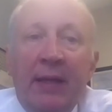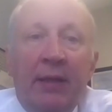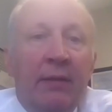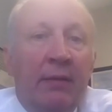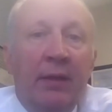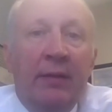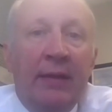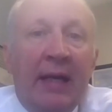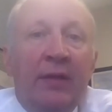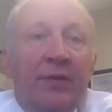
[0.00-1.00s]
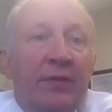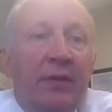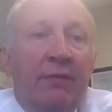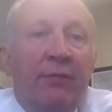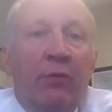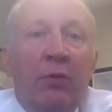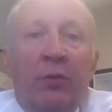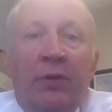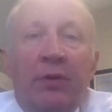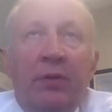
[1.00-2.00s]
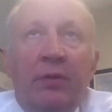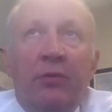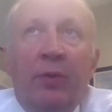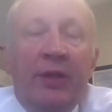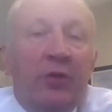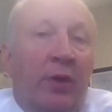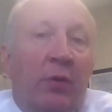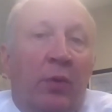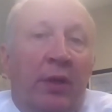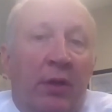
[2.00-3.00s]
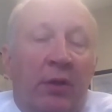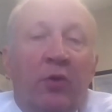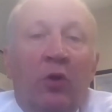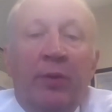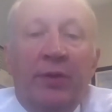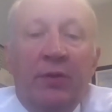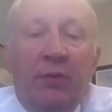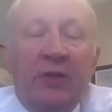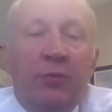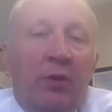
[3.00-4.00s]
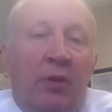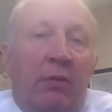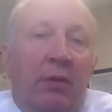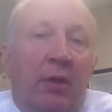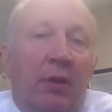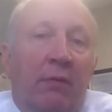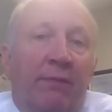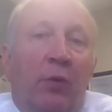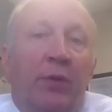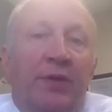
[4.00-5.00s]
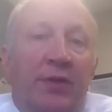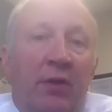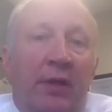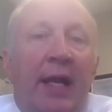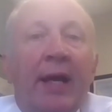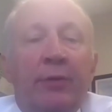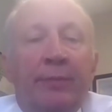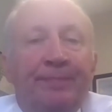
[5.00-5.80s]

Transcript: in Dallas and Fort Worth in 2021 in October. So that's what our focus is on now.